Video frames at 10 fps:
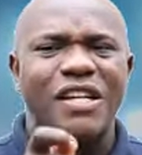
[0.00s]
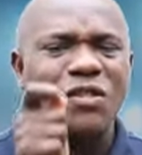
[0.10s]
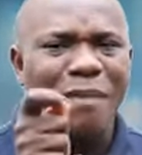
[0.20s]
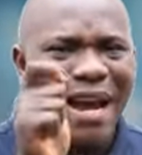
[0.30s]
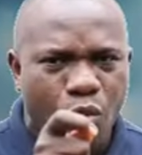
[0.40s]

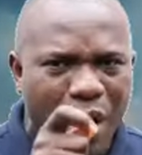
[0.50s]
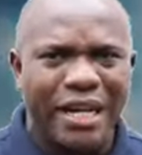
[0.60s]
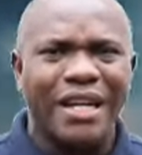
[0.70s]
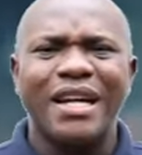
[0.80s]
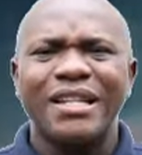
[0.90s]
is my
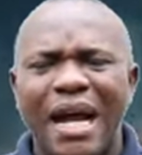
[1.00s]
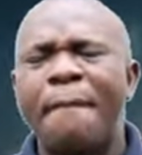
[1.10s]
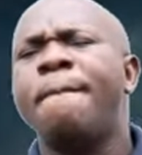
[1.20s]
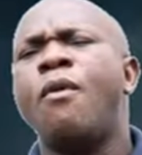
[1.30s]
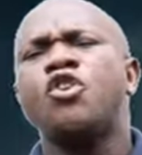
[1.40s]
queen? There
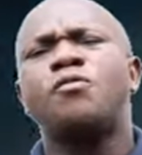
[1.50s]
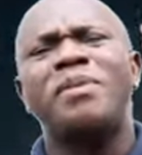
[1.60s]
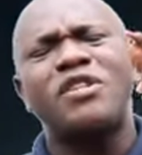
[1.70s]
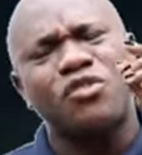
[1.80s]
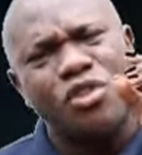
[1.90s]
must
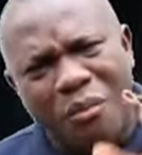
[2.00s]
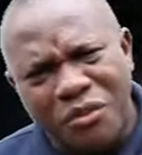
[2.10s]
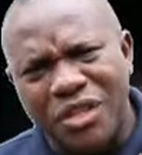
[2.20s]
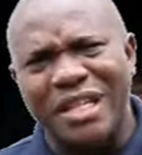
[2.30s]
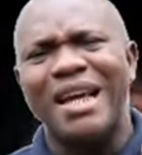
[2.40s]
be
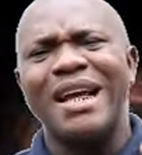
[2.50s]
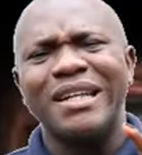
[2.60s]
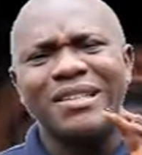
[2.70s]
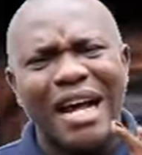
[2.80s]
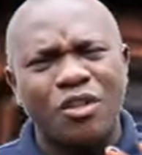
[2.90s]
something
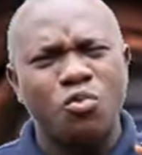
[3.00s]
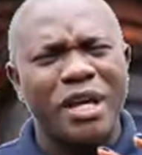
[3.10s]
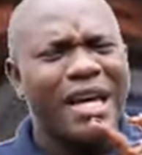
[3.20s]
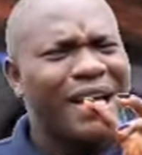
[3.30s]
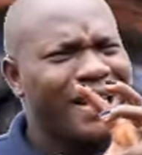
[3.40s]
that
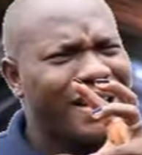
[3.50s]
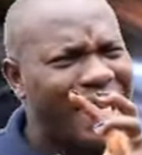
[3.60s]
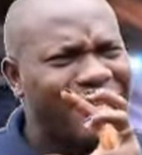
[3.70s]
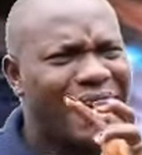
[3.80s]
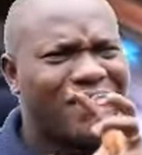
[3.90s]
we
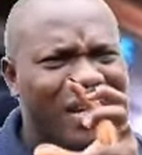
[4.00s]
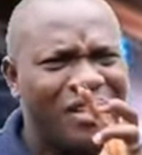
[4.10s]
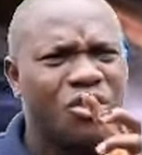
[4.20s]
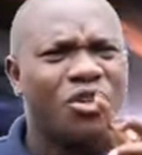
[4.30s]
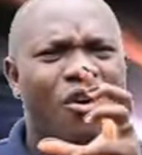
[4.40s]
get the
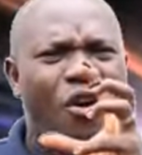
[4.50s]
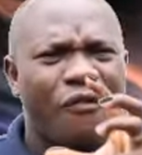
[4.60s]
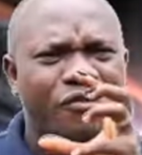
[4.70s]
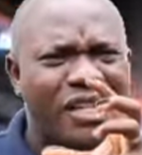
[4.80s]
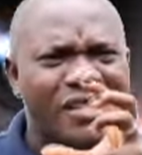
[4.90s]
attention of,
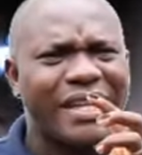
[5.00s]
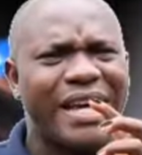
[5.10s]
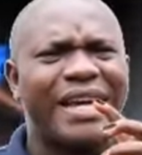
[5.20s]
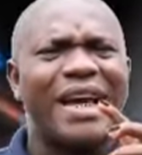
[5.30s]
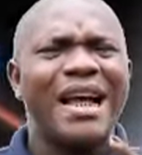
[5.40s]
of this
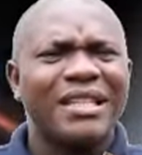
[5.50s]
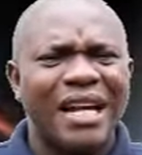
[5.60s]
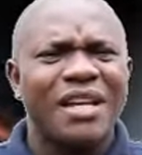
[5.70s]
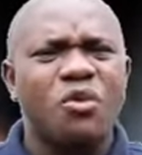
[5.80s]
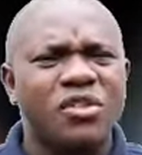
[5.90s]
king.
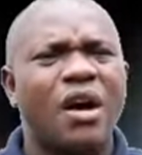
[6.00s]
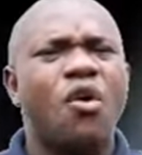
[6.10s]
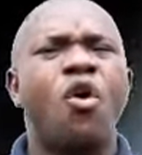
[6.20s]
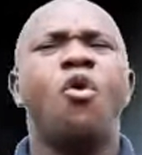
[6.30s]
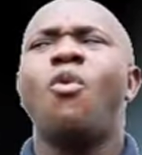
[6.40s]
That he will say,
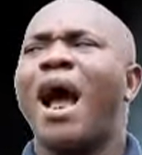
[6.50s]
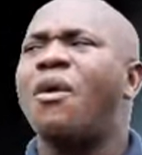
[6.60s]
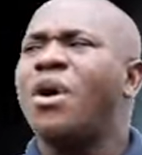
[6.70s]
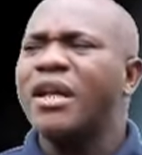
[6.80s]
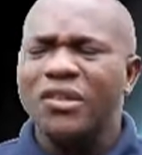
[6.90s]
oh,
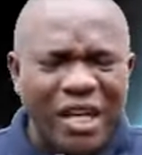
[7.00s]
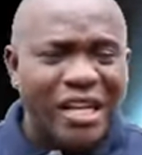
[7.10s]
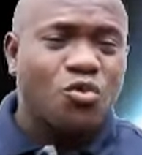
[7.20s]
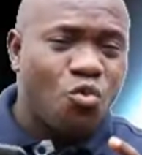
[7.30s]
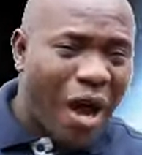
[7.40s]
wow,
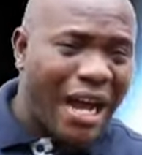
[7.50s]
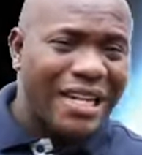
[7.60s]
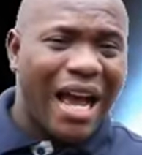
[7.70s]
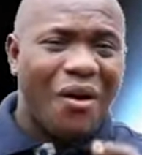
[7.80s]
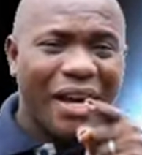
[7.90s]
this one
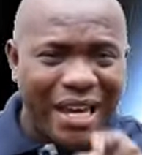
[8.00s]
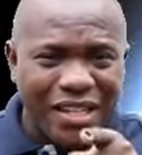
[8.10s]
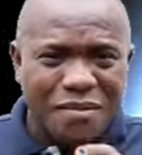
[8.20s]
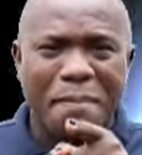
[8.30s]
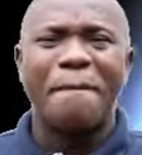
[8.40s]
now
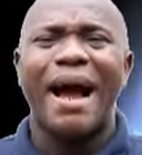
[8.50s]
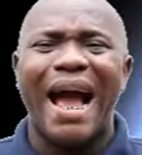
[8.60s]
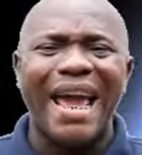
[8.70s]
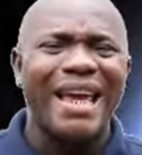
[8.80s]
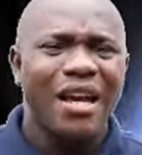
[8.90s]
is
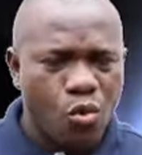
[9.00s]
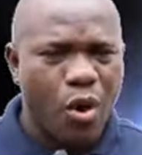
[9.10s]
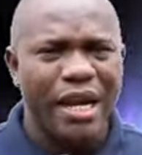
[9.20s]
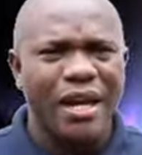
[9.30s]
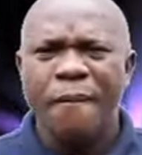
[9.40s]
my
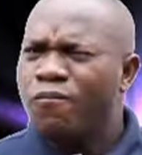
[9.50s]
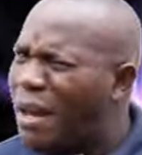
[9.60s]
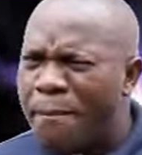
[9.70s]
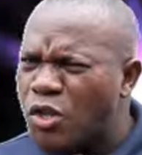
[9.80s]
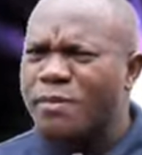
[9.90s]
queen.
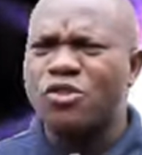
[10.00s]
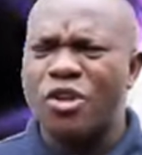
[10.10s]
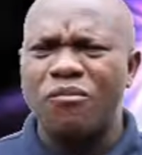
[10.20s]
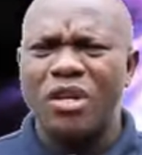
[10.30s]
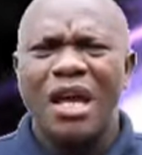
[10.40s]
There must be
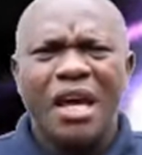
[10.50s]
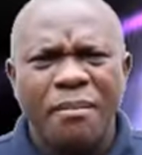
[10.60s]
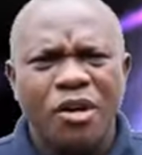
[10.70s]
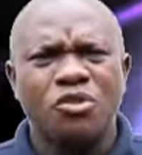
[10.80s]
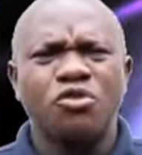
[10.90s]
something. It
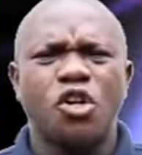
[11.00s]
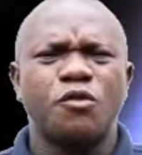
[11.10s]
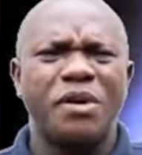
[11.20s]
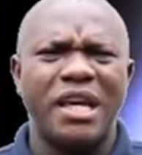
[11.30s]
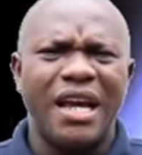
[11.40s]
mustn't
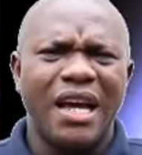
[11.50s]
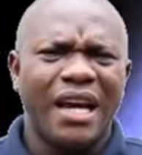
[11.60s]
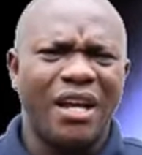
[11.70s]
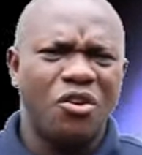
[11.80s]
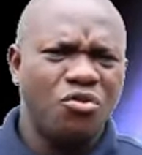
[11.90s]
just be,
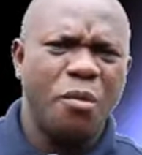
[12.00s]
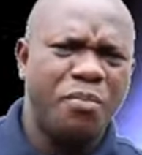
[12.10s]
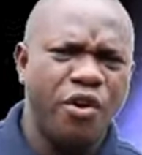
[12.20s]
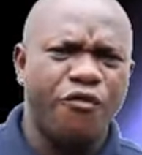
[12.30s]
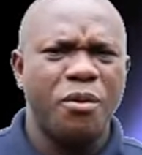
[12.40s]
you know, you are
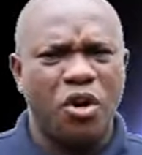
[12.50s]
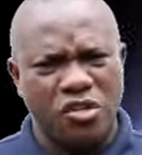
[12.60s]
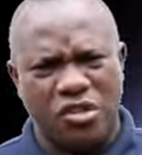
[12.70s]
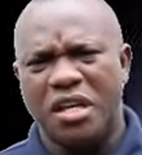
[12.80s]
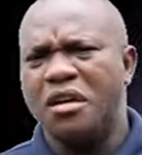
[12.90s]
beautiful
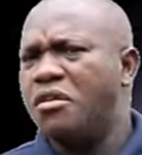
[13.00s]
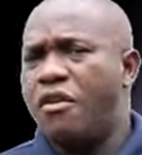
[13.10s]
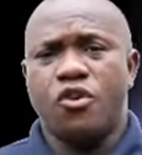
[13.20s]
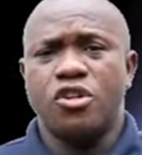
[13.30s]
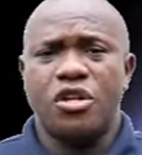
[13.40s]
because they,
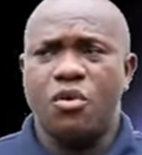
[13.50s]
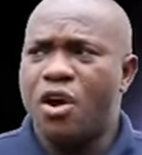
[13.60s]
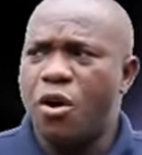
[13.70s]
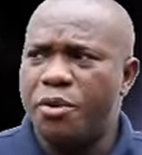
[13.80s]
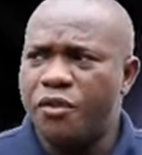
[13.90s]
of course, they were
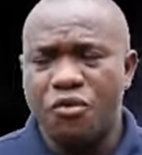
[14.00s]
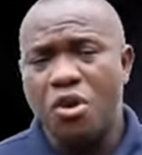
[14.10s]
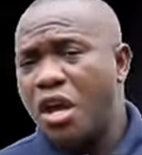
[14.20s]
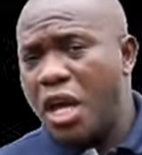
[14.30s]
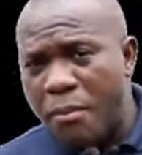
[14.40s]
all beautiful.
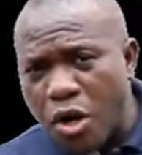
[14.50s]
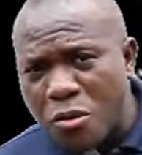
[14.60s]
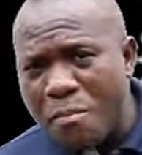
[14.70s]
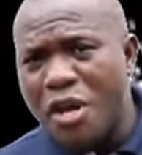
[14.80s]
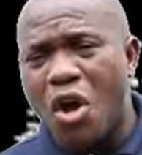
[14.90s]
It
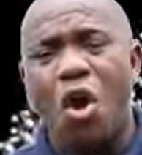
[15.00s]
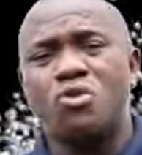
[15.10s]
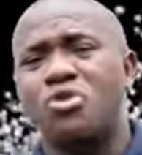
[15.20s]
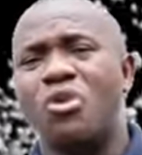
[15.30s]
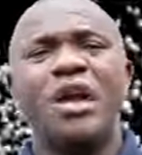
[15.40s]
mustn't be
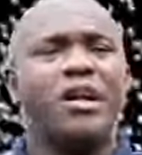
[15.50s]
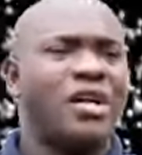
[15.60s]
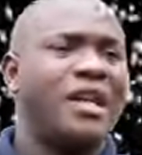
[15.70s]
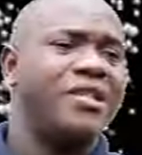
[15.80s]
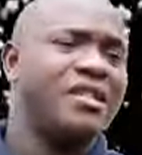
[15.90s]
also
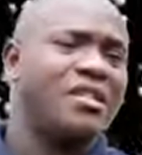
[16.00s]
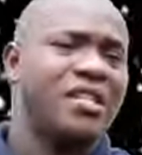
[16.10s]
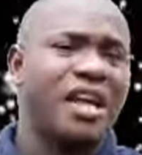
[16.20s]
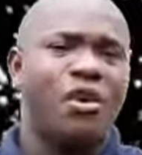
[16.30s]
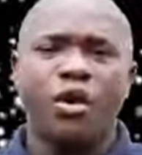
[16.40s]
that it is
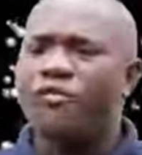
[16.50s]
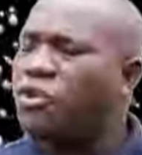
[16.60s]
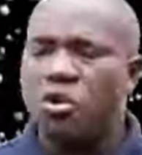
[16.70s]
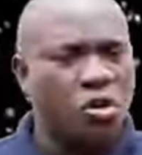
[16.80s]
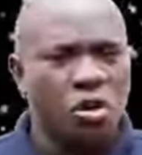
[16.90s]
this that they're looking for.
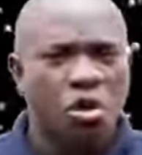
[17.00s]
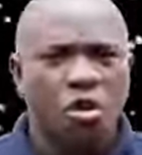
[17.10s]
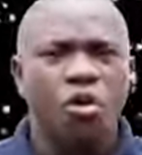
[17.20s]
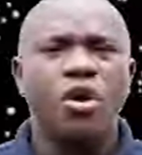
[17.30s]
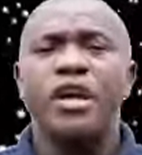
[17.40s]
No, no, no, no, no,
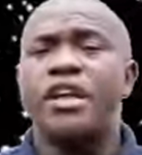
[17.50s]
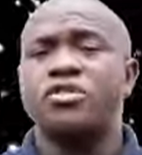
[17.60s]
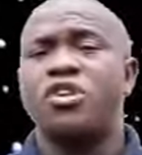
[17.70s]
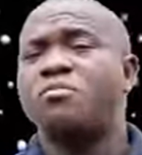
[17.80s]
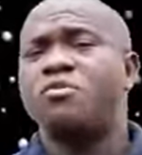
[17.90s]
no. It's
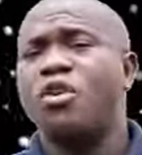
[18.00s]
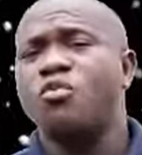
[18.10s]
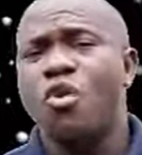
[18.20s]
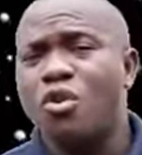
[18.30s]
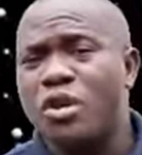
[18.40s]
not going
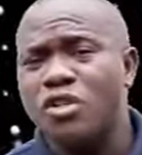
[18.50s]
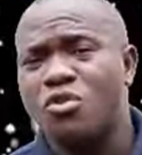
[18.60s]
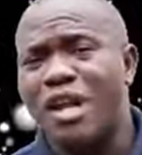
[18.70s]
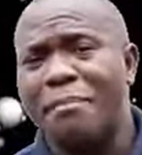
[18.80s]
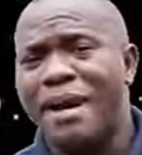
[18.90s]
one way is
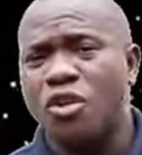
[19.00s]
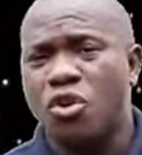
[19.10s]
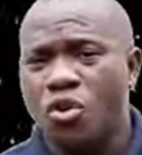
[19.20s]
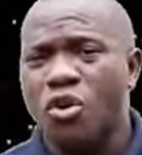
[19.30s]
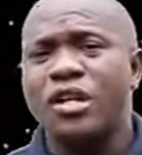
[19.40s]
good at bed. No,
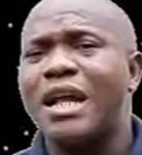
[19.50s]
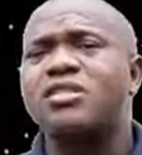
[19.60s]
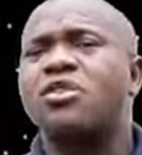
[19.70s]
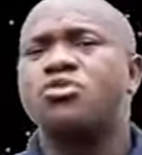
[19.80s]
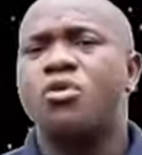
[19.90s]
no, no.
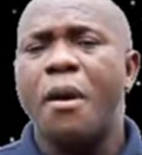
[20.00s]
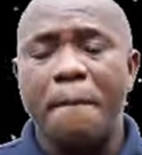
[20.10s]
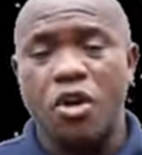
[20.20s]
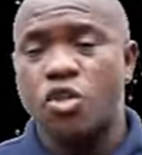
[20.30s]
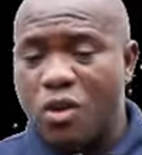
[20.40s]
That's also
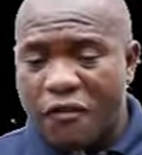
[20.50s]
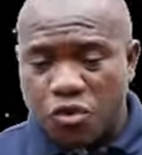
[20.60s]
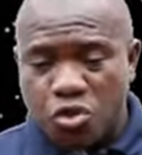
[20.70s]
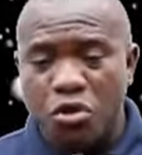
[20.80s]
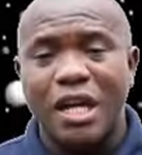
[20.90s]
because we have
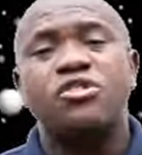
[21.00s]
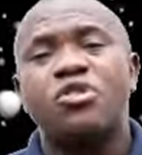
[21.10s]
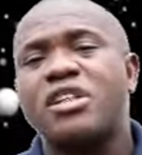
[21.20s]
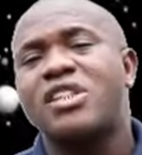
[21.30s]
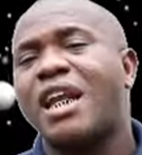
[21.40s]
shown that it's
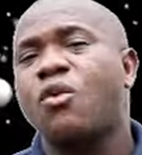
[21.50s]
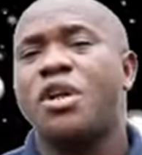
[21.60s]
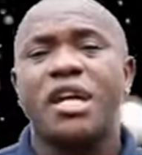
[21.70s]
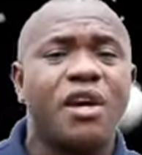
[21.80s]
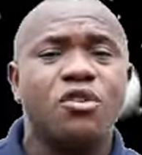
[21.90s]
not exactly
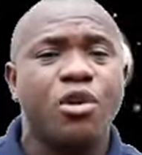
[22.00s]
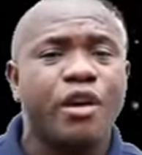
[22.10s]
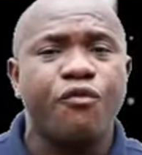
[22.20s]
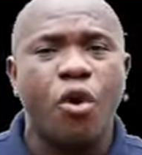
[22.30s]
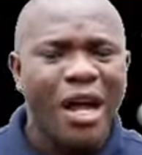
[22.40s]
what the king was
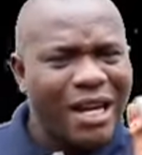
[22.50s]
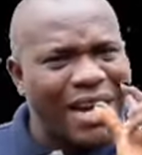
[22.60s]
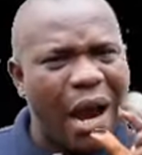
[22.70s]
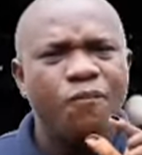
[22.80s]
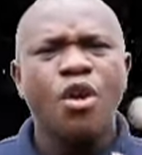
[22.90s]
looking for.
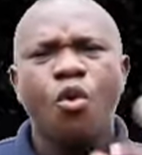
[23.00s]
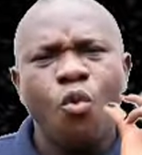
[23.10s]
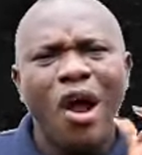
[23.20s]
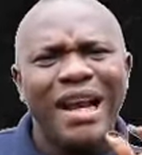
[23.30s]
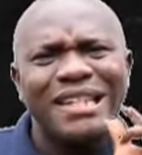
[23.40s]
Now,
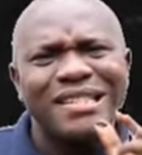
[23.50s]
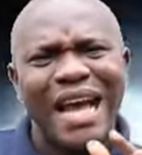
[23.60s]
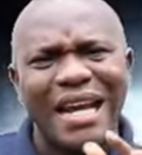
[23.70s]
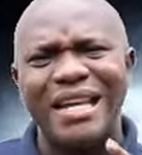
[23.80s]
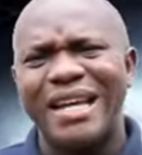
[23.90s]
what
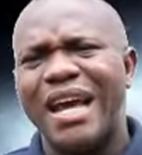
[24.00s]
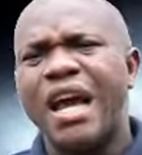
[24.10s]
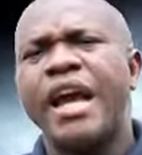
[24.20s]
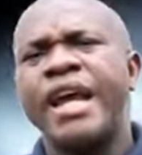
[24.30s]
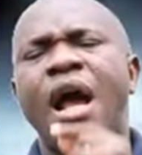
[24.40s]
exactly?
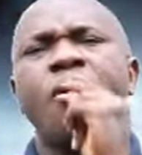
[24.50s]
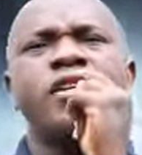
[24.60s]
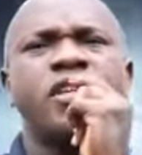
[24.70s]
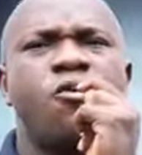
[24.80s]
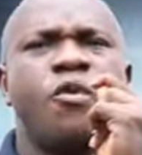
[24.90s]
You know, you
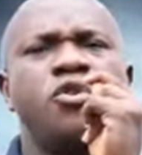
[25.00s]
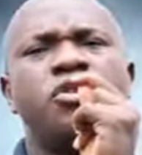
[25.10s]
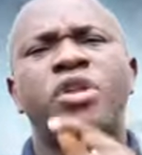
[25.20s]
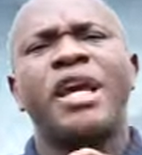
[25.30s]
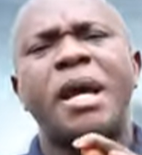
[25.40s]
see, when you
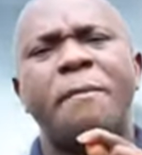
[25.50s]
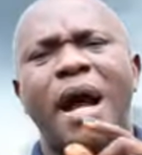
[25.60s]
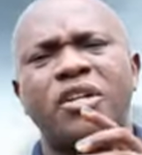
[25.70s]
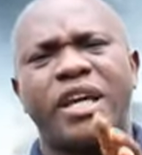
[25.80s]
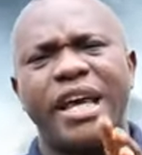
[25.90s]
think
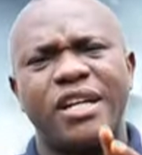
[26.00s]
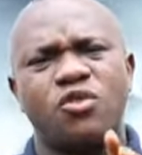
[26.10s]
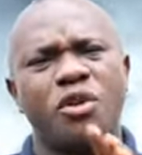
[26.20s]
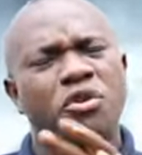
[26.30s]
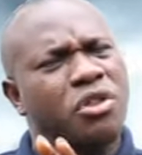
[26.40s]
about kings,
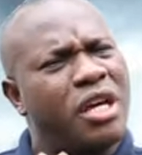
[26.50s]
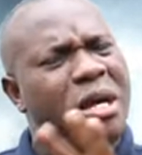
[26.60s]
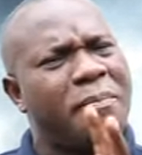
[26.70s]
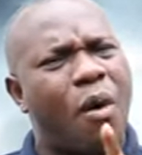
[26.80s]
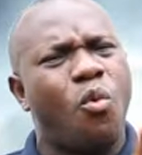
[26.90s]
when you think
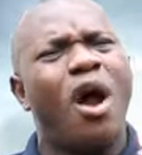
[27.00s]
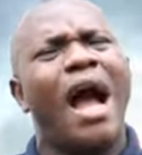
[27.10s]
about what